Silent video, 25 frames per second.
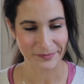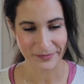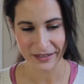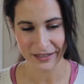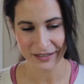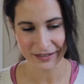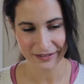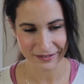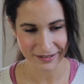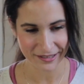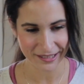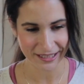
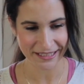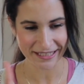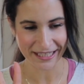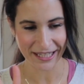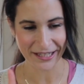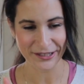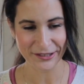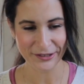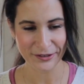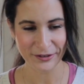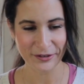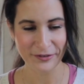in the
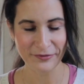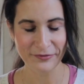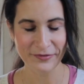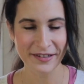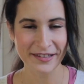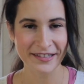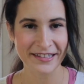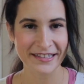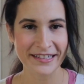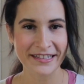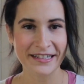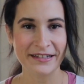center of
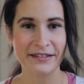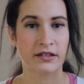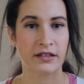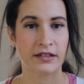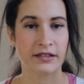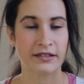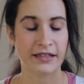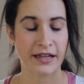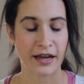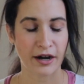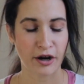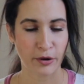Italy.
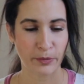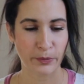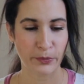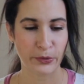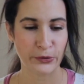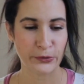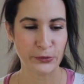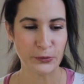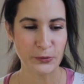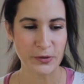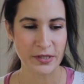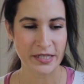They are
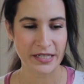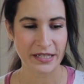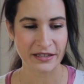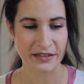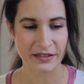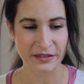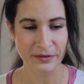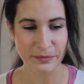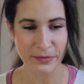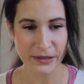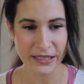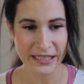producing
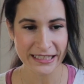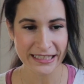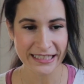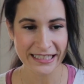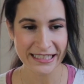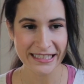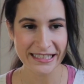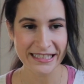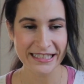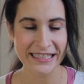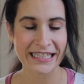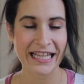the
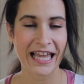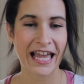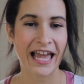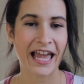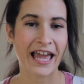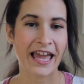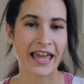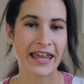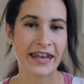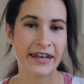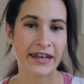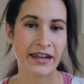pieces,
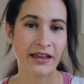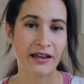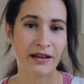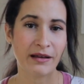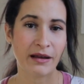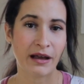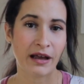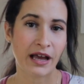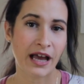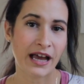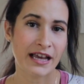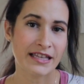and
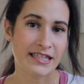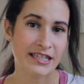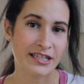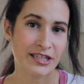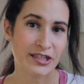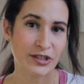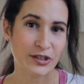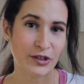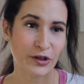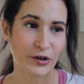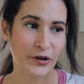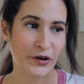as a
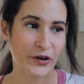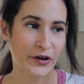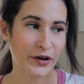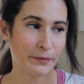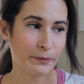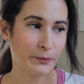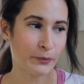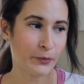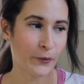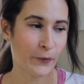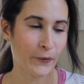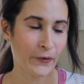
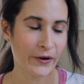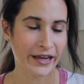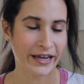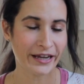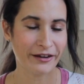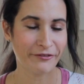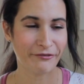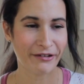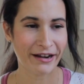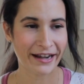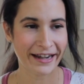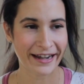start
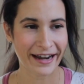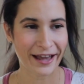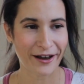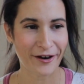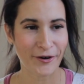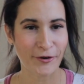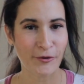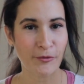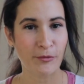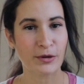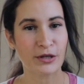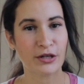point right
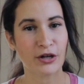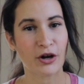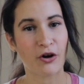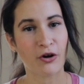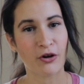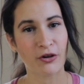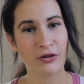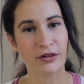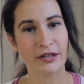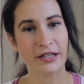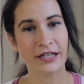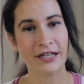now, we're
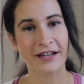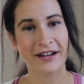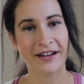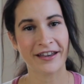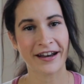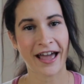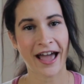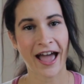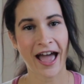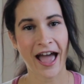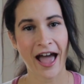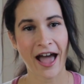only
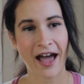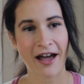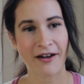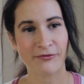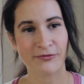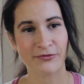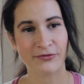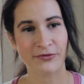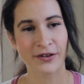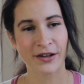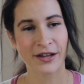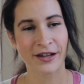gonna
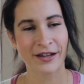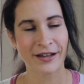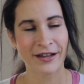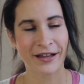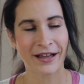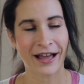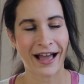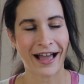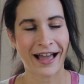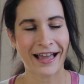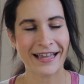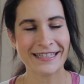have,
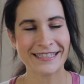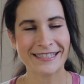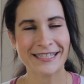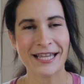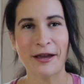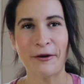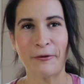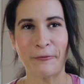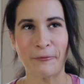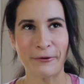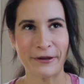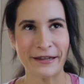I
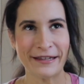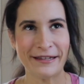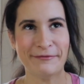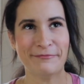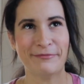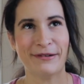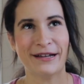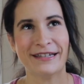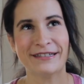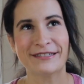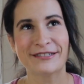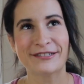say we,
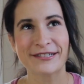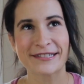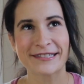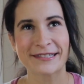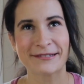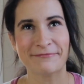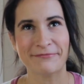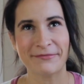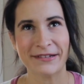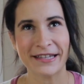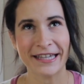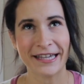but it's
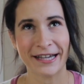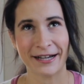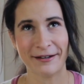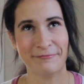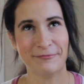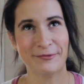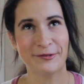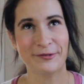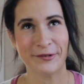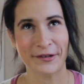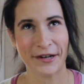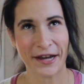just me,
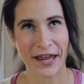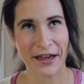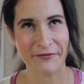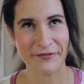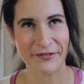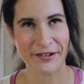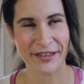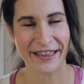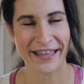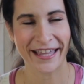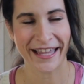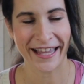I'm doing
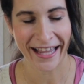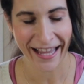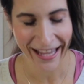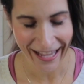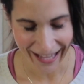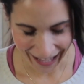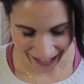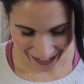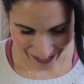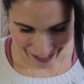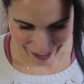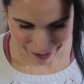everything.
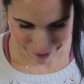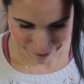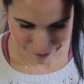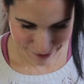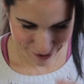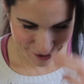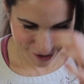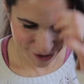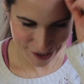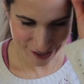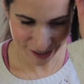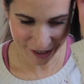
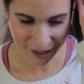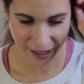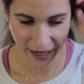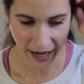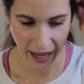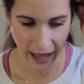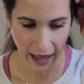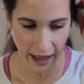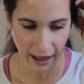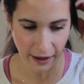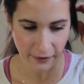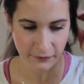We're just gonna
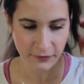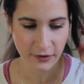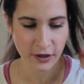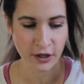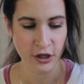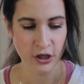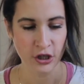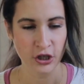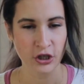have